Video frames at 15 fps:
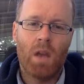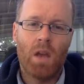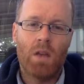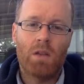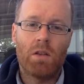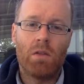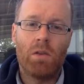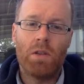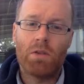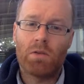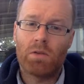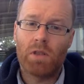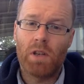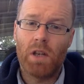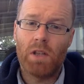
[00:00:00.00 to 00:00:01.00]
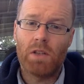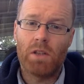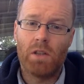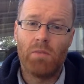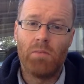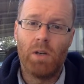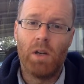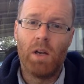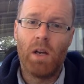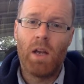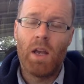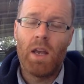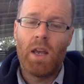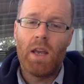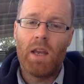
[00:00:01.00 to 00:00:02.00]
So its oxidation number
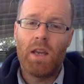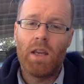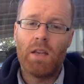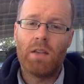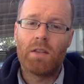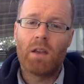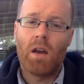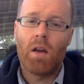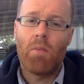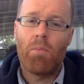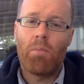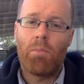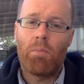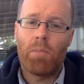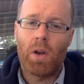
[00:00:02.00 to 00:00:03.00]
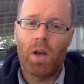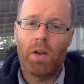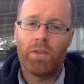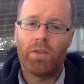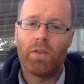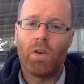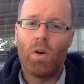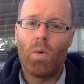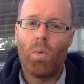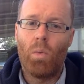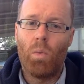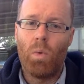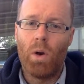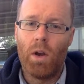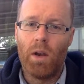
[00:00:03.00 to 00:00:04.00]
is
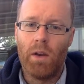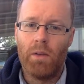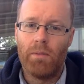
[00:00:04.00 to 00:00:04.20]
+1.